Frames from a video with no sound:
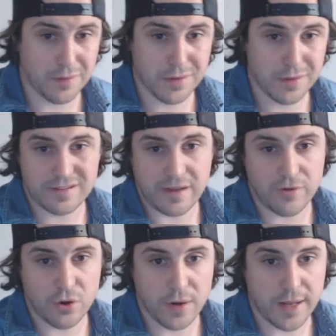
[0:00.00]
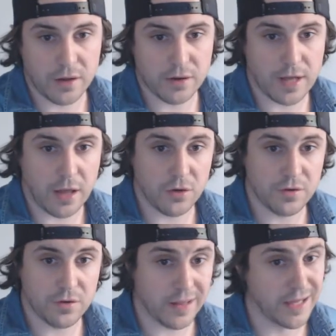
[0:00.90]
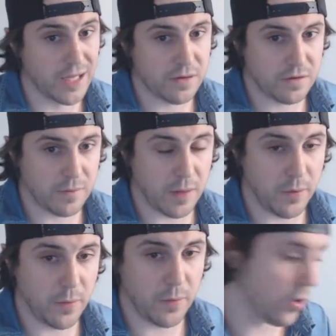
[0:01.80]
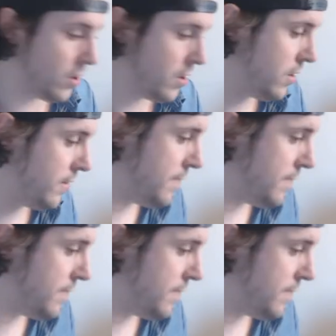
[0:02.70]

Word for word: probably seven or eight hundred dollars at least, maybe more.